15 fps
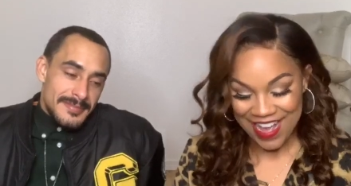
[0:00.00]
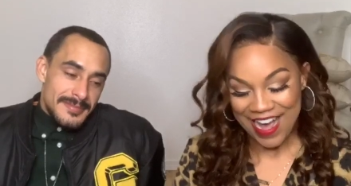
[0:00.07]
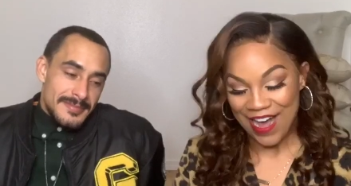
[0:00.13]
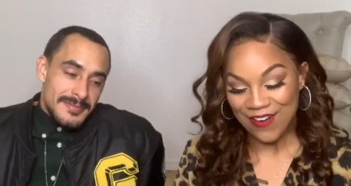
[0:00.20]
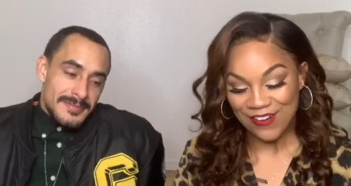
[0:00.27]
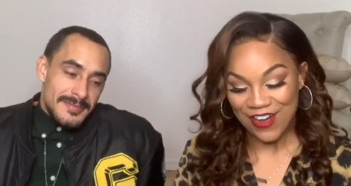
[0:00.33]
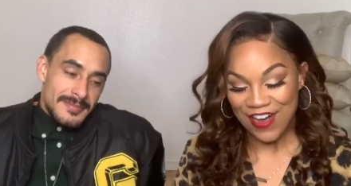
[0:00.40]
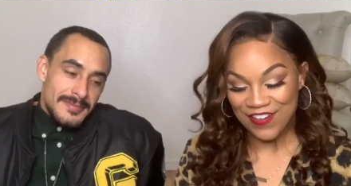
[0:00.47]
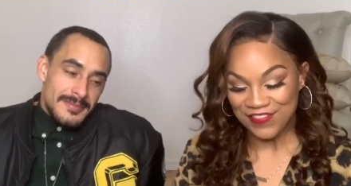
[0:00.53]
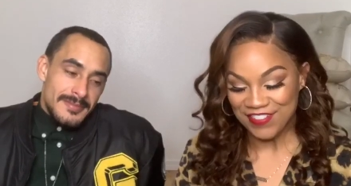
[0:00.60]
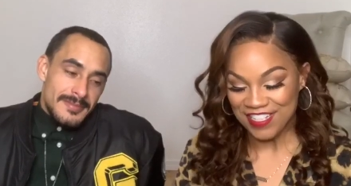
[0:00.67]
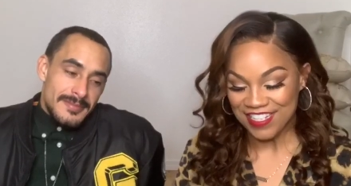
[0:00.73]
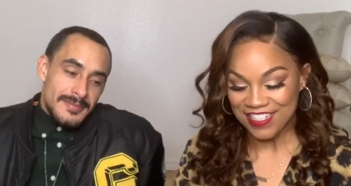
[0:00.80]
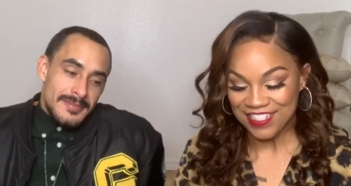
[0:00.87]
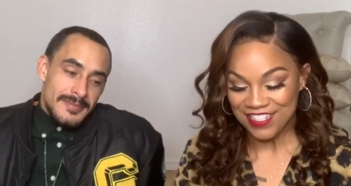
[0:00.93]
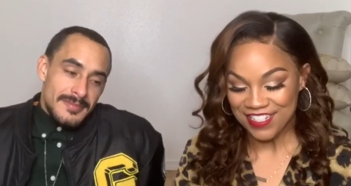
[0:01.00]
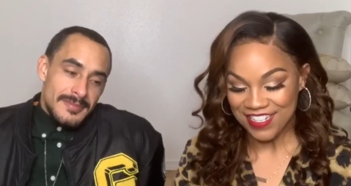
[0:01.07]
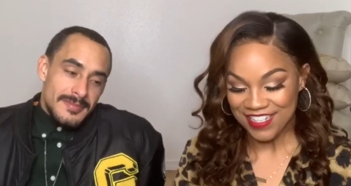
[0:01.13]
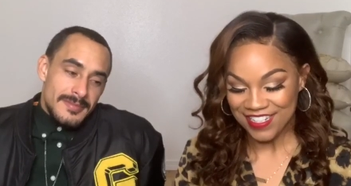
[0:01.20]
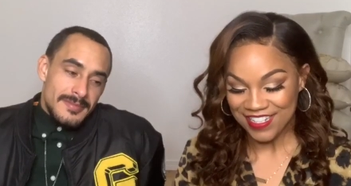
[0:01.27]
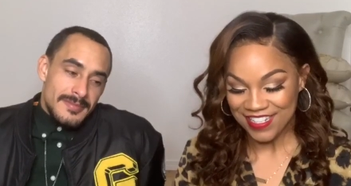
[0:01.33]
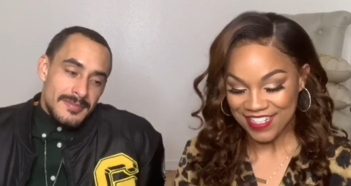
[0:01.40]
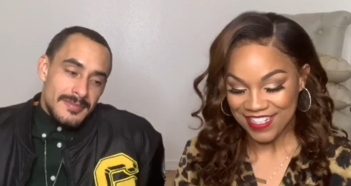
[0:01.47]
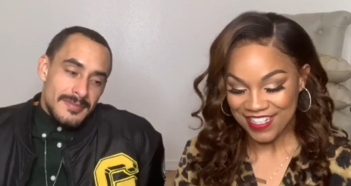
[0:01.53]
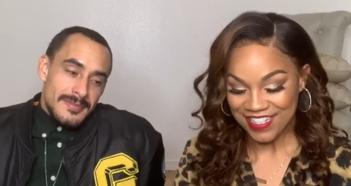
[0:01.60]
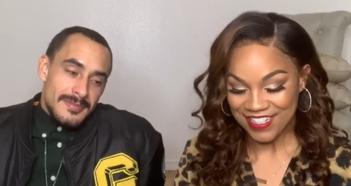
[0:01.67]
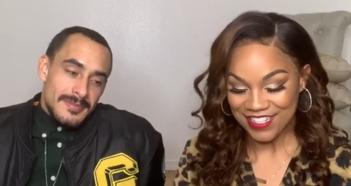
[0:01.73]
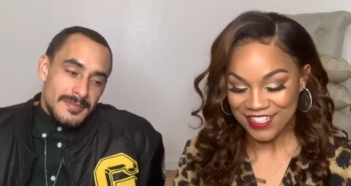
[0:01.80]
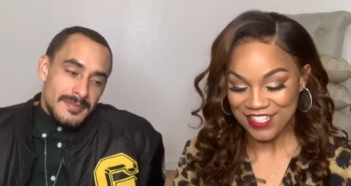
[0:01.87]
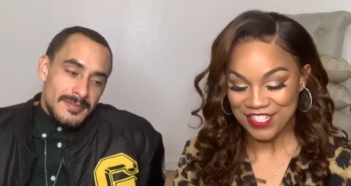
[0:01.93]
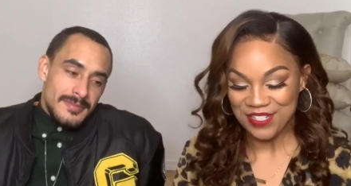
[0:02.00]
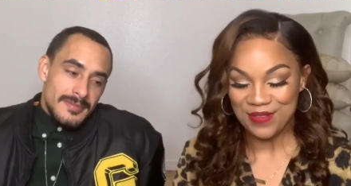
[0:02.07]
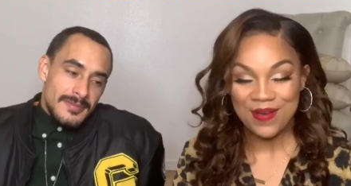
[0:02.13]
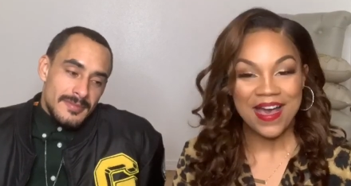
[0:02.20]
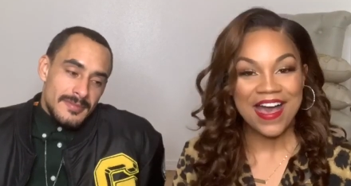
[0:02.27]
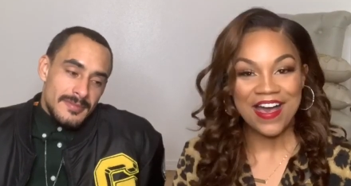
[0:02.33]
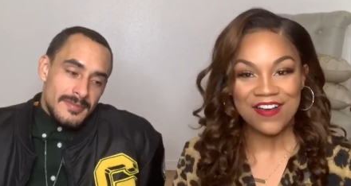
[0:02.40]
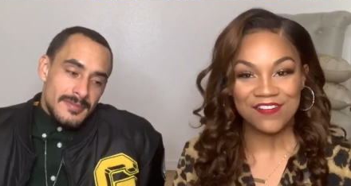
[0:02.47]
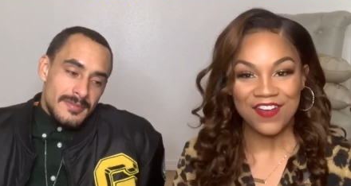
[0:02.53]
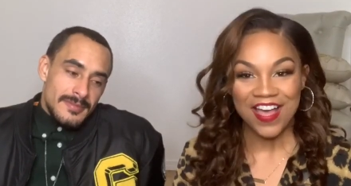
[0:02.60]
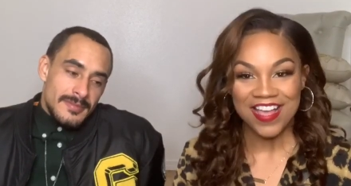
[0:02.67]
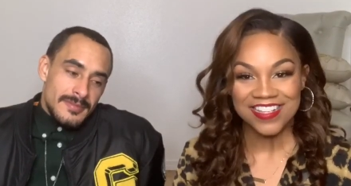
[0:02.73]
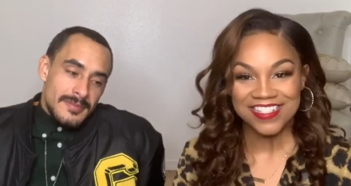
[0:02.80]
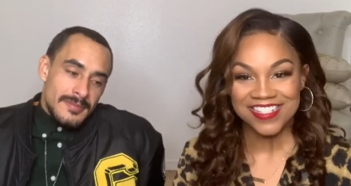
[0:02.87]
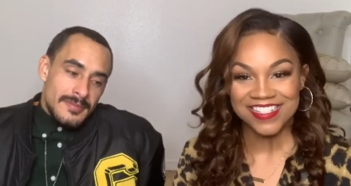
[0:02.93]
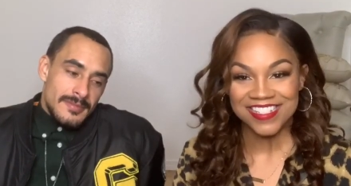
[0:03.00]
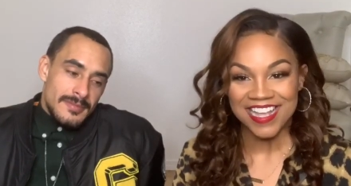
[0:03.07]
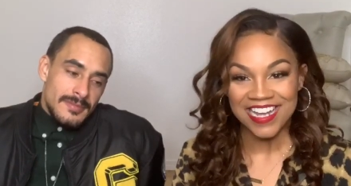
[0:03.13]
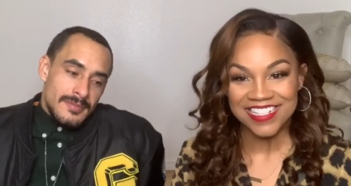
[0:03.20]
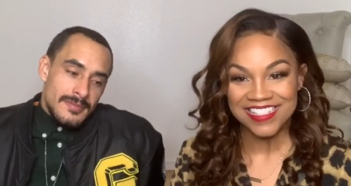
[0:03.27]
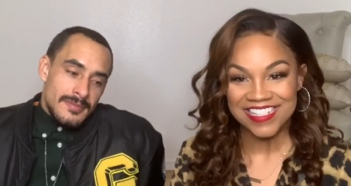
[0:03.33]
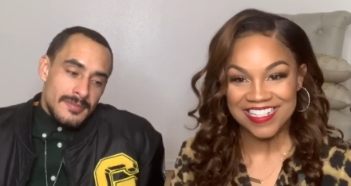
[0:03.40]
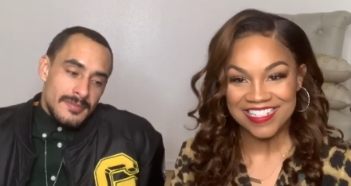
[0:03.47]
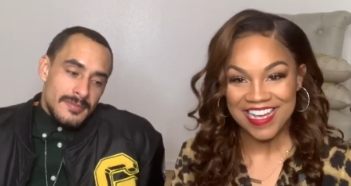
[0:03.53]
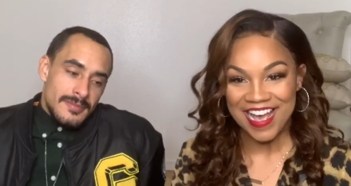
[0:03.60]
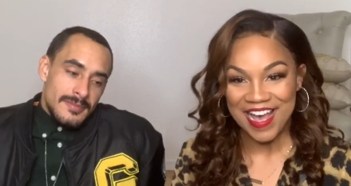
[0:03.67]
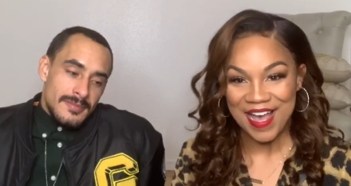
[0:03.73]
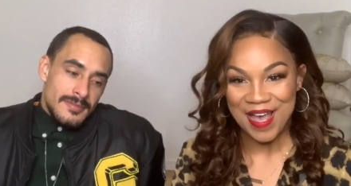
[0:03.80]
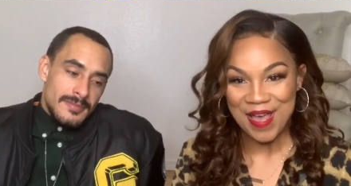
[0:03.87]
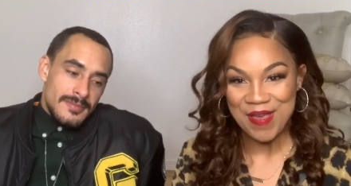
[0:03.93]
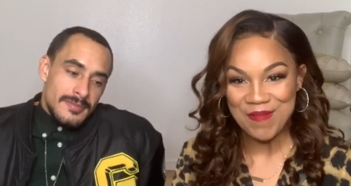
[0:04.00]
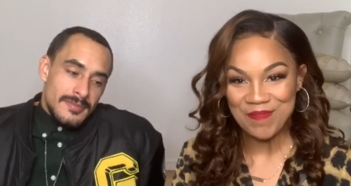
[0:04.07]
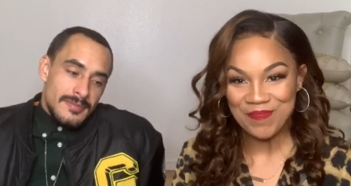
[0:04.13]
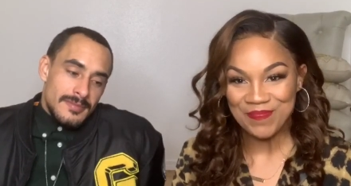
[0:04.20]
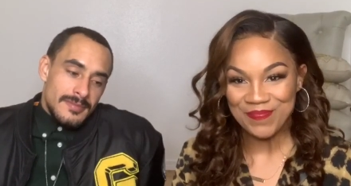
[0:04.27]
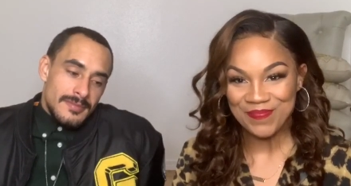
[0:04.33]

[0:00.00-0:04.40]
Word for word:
Speaker 1: how often do you have sexy time?